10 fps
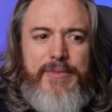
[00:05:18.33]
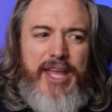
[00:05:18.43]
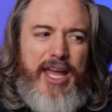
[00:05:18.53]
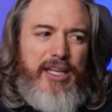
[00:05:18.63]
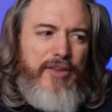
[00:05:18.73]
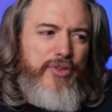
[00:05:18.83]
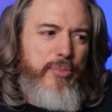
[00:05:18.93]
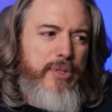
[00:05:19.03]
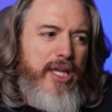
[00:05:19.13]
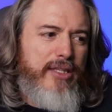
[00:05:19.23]
I'd love to
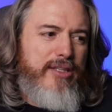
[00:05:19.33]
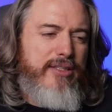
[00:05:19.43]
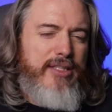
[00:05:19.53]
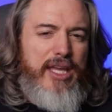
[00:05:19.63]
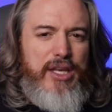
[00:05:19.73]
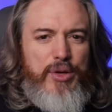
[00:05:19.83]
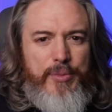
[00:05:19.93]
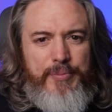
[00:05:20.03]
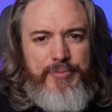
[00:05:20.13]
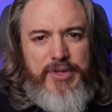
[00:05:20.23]
be at the
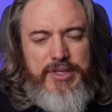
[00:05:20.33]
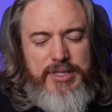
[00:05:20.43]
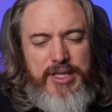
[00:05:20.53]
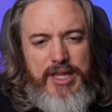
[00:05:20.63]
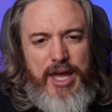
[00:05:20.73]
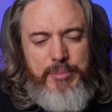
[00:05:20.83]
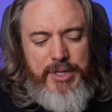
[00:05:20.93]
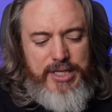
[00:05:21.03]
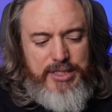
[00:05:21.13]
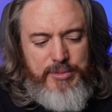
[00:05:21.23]
stadium to see that
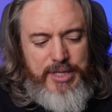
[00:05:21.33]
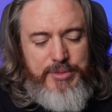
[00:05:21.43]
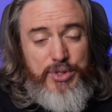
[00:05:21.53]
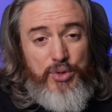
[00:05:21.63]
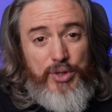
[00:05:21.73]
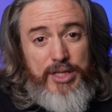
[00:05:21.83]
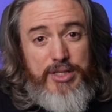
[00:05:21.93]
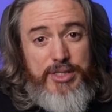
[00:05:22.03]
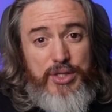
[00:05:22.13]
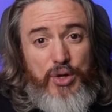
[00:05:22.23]
because sometimes you don't get to
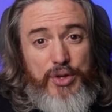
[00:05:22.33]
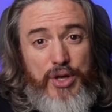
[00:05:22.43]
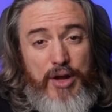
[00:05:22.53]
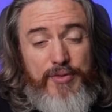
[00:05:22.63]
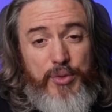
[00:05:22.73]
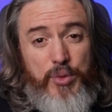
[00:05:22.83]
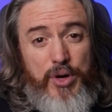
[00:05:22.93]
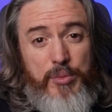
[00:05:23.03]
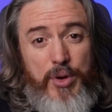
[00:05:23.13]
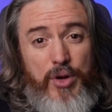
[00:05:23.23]
see all the off the
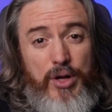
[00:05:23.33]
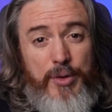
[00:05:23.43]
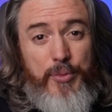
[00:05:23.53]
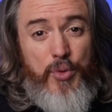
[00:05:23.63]
work ball